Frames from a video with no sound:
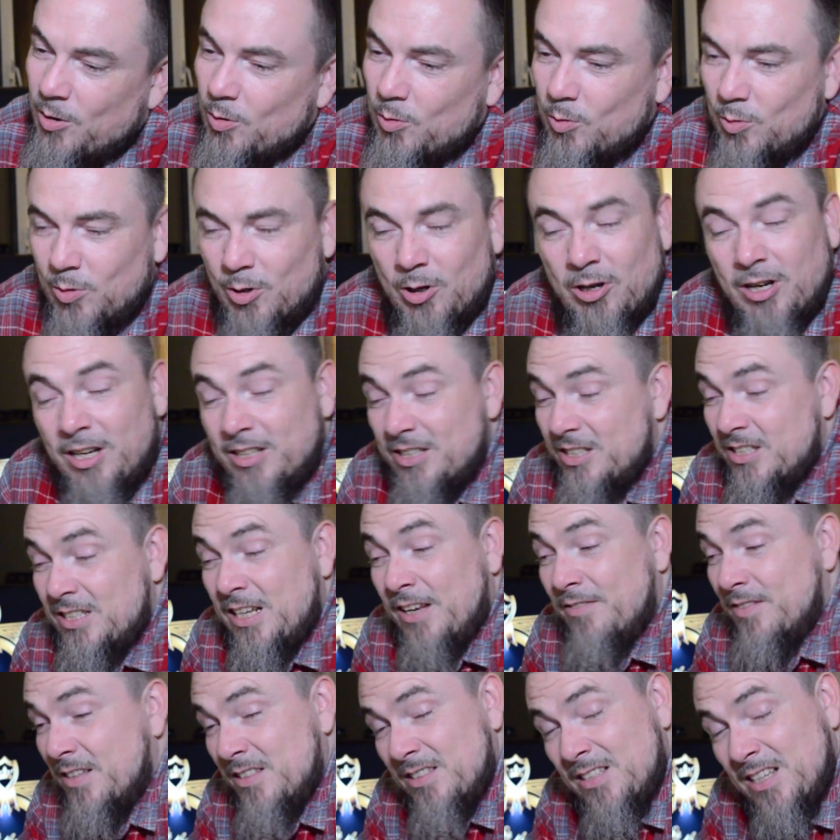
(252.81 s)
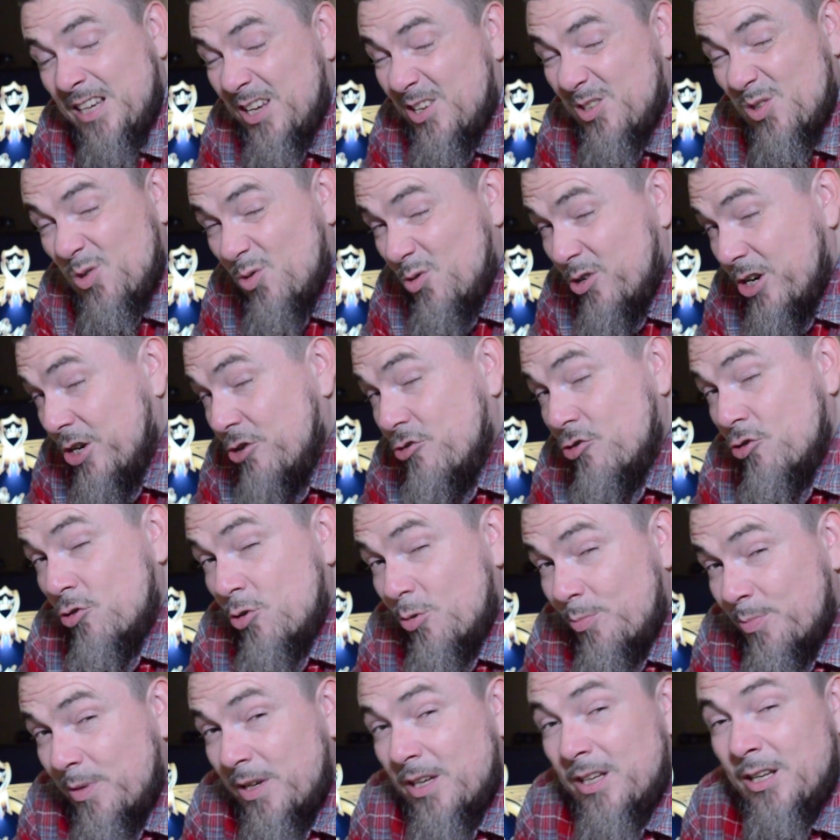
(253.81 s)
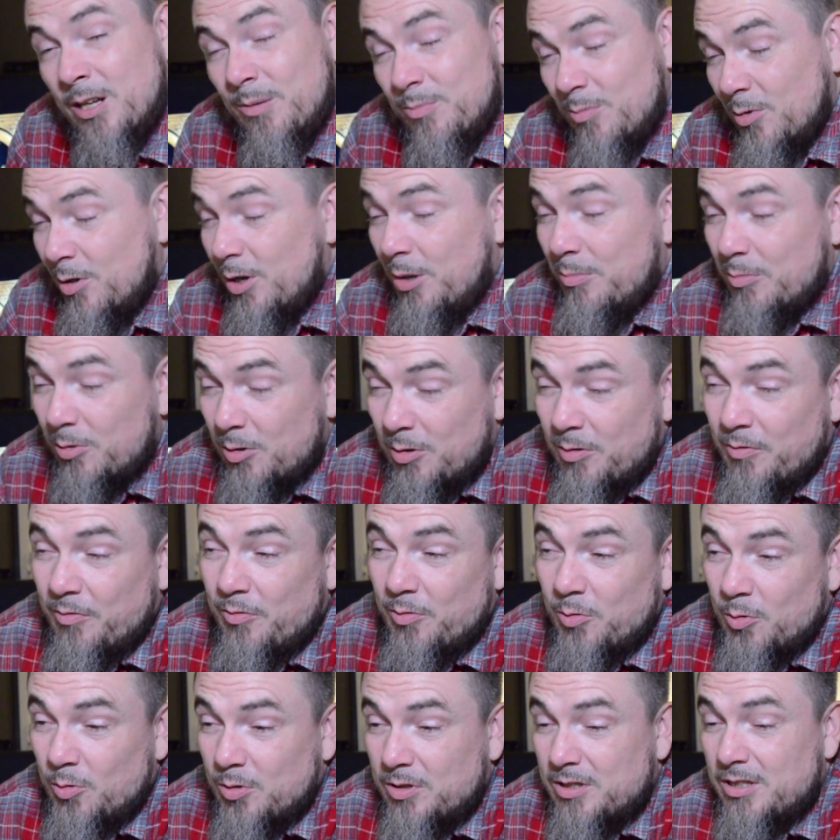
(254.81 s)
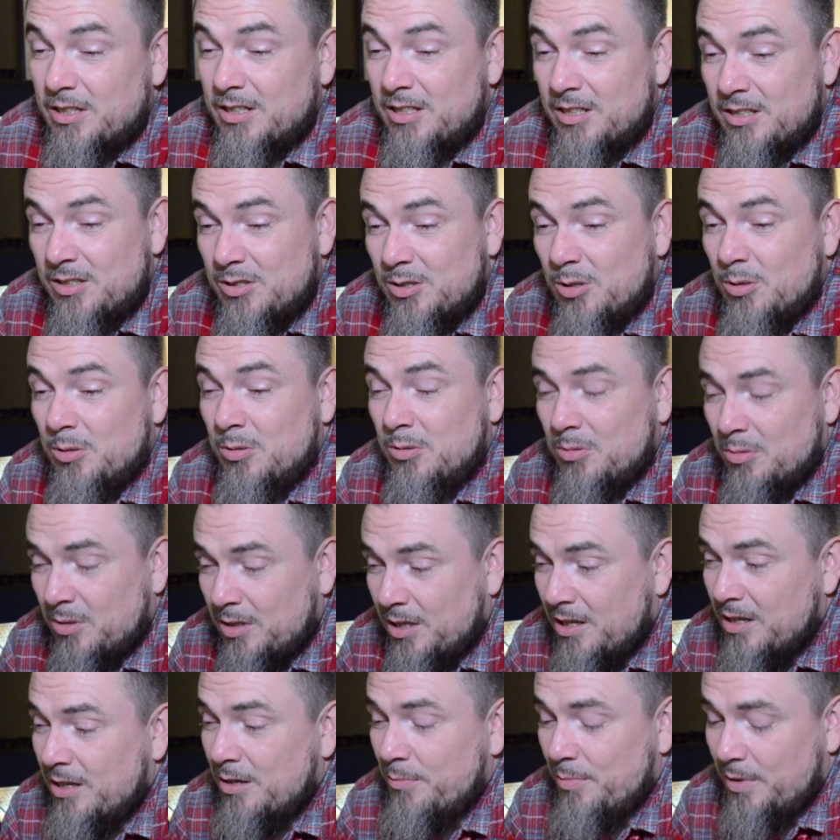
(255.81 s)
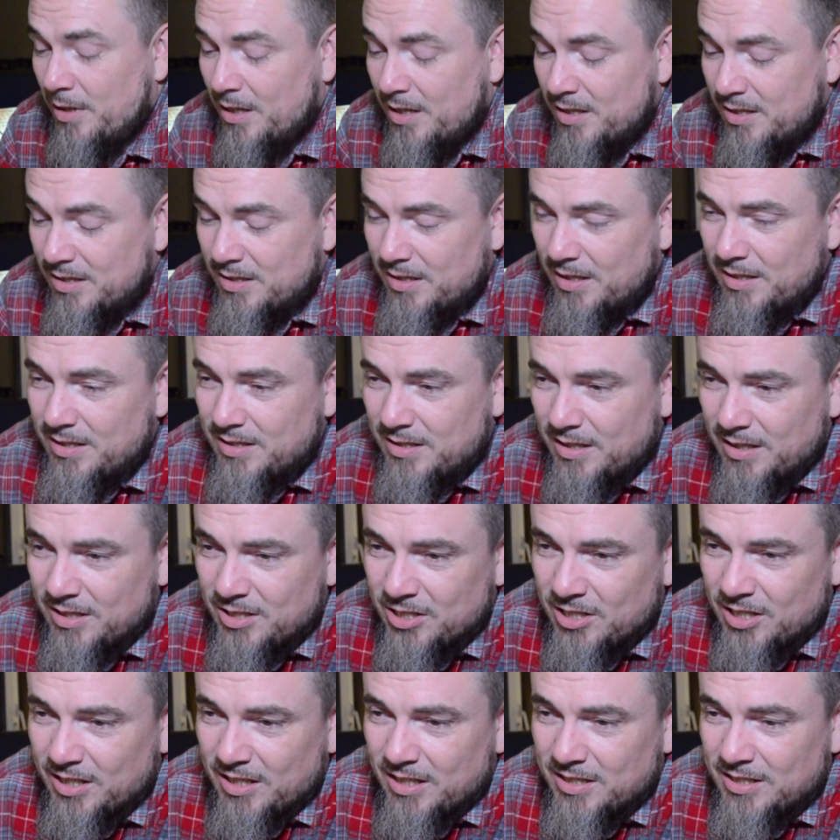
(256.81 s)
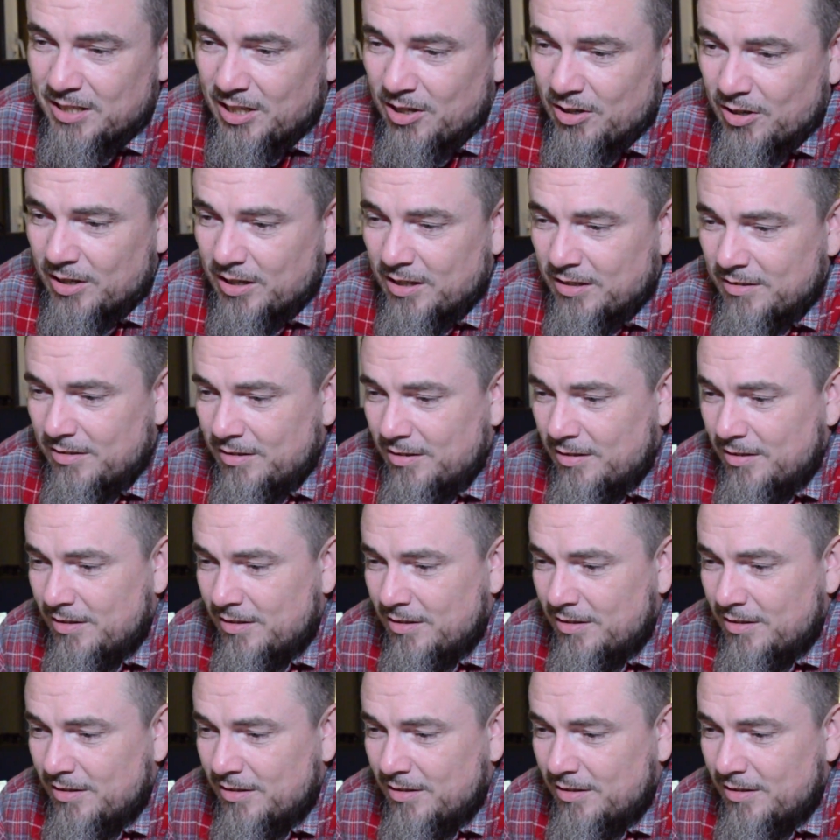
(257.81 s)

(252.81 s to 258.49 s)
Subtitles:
Although I just have to say it's already drawn me and I'm looking forward to this, so yeah, but let's check this out again.